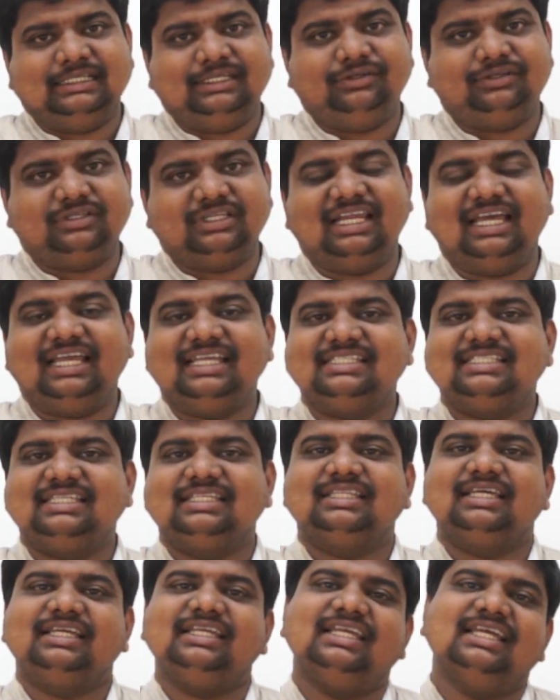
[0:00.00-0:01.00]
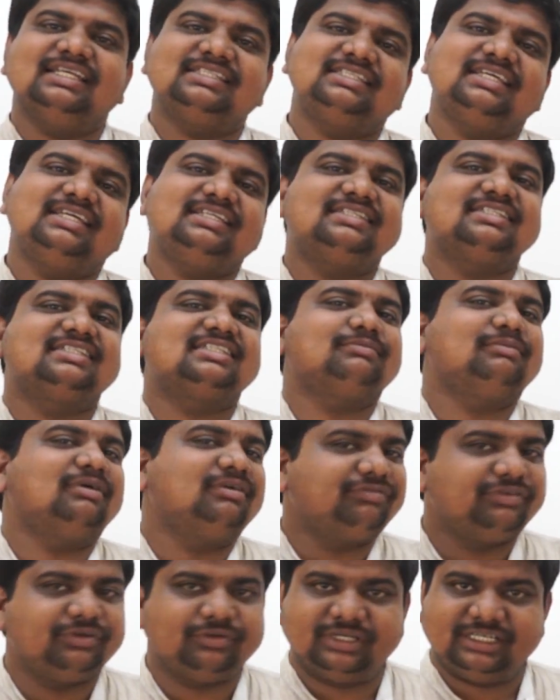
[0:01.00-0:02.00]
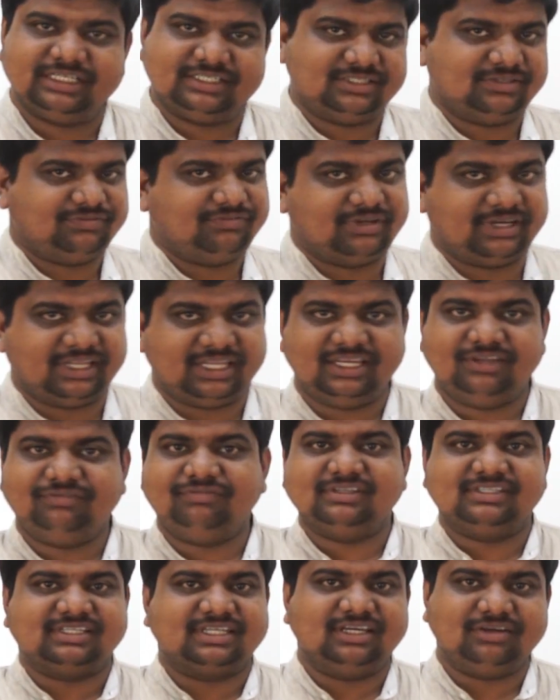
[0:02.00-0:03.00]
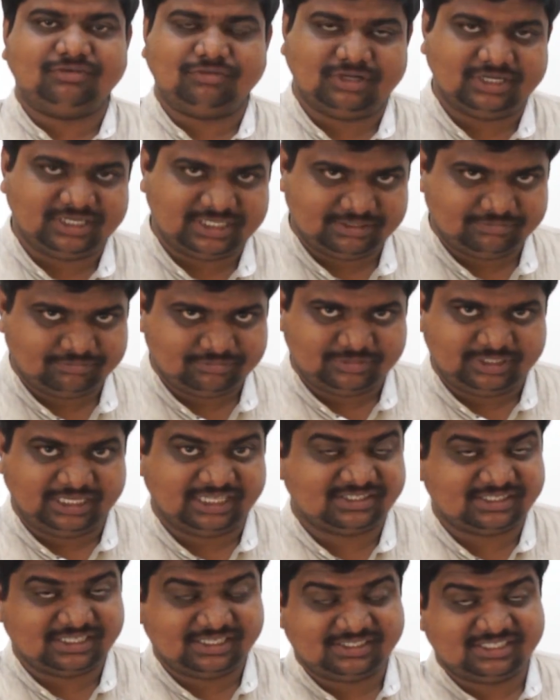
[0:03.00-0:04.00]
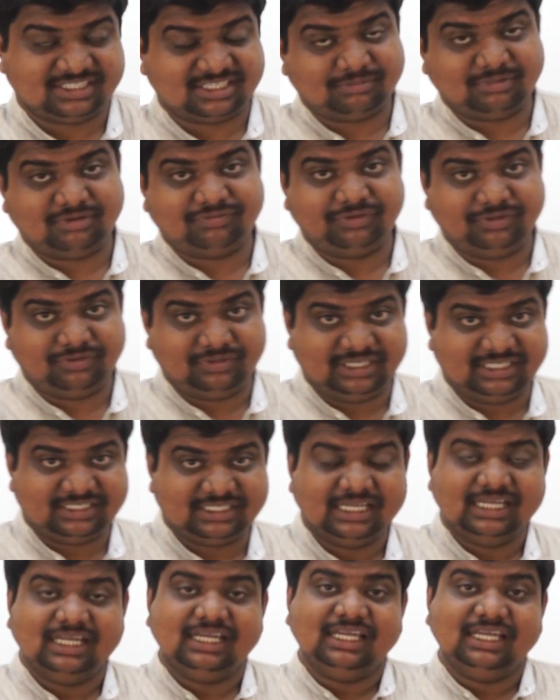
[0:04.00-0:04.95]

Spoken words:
utilizing the SI system of units for any physical quantity. SI system of units